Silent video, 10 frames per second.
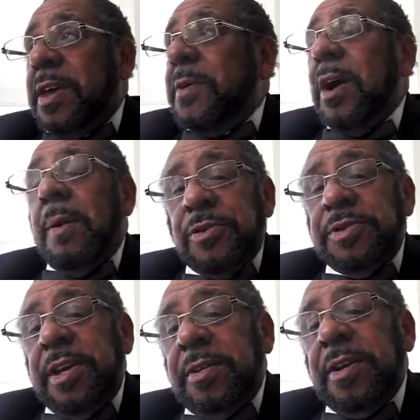we almost
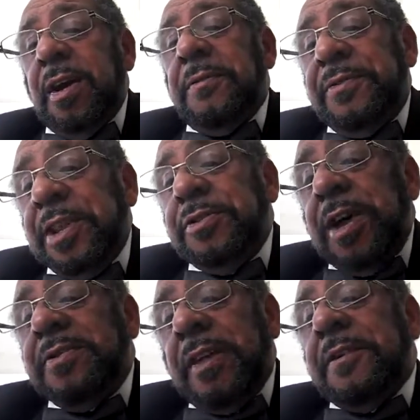need
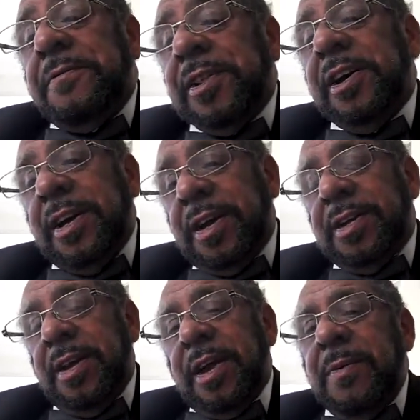another flood.
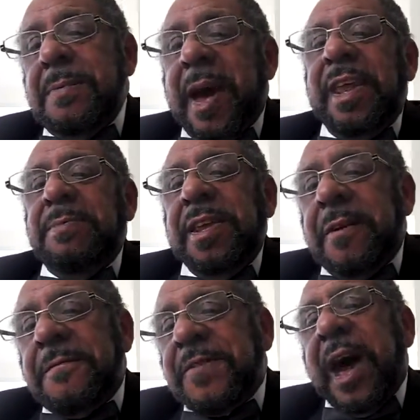We might even need
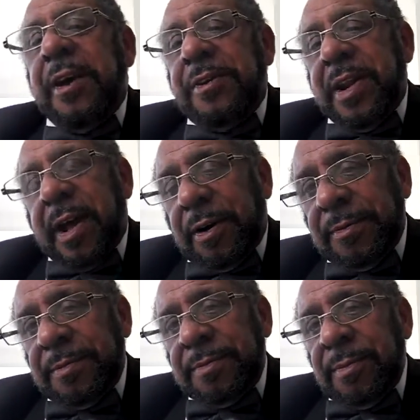a fire now.
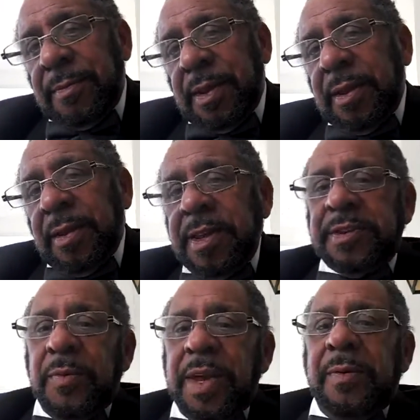
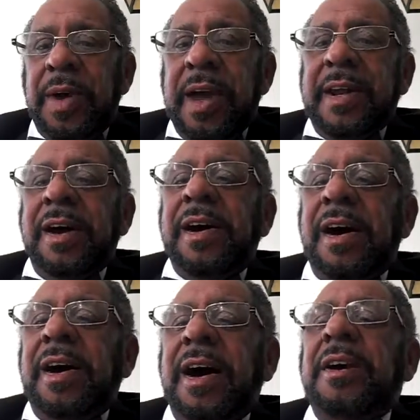We're at an
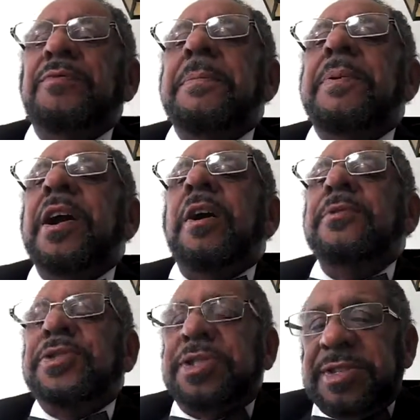
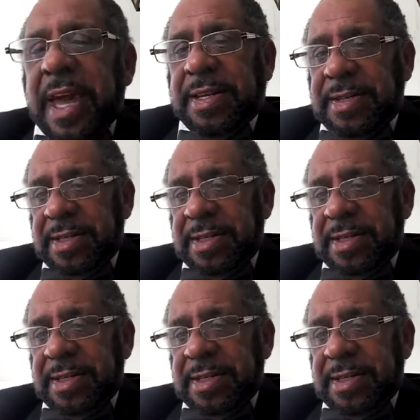unrepairable state.